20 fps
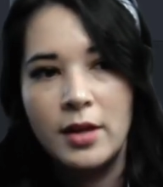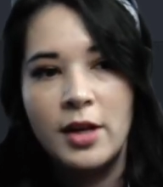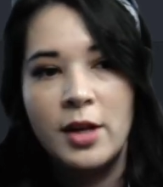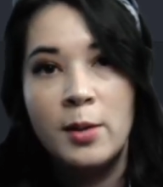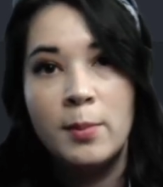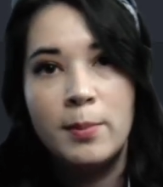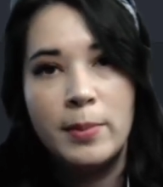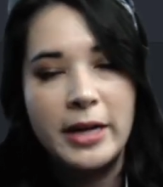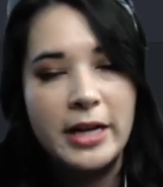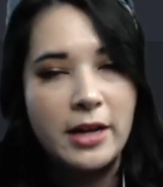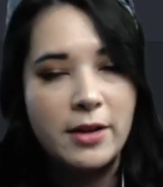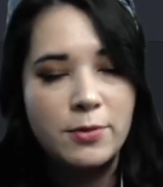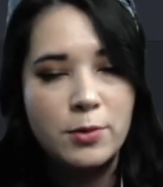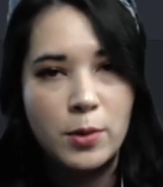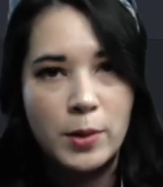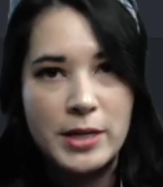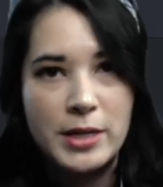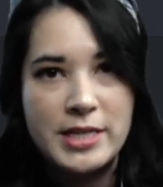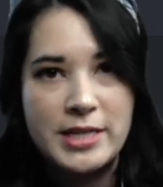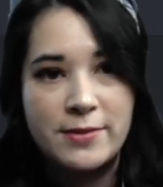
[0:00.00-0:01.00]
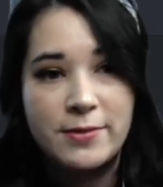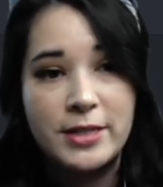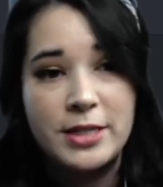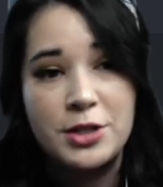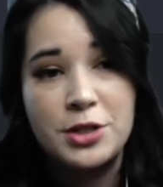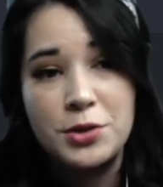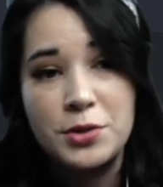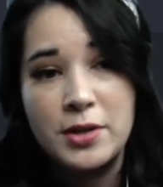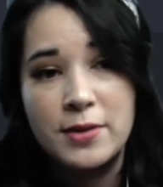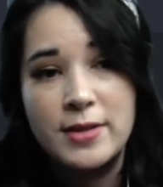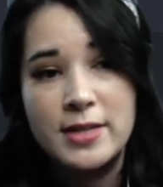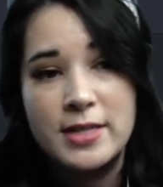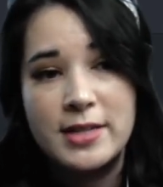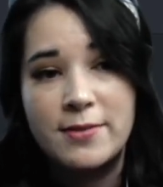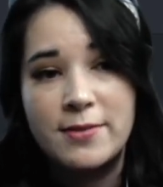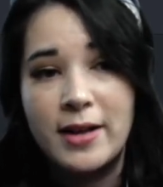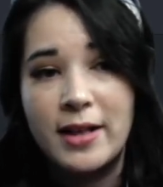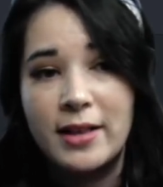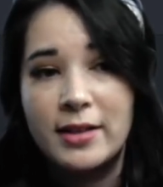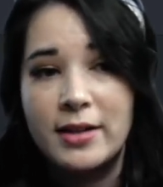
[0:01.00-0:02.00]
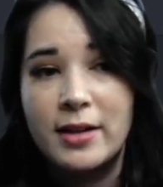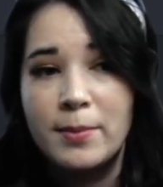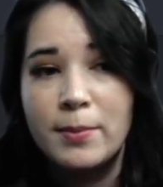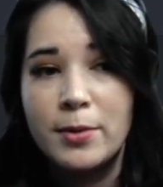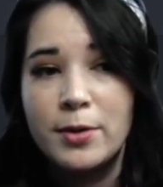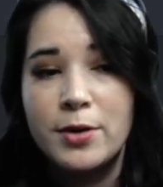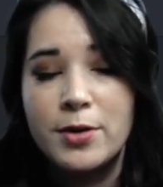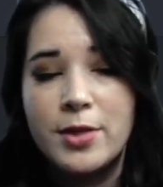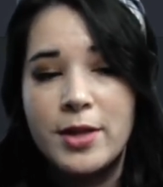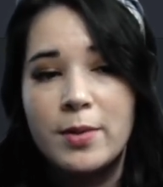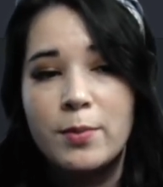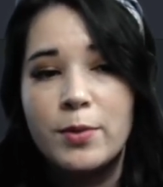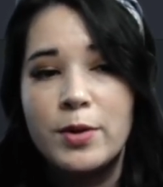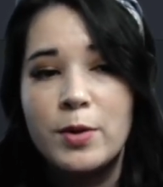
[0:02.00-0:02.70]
But of course, if they do give us a valid number, then we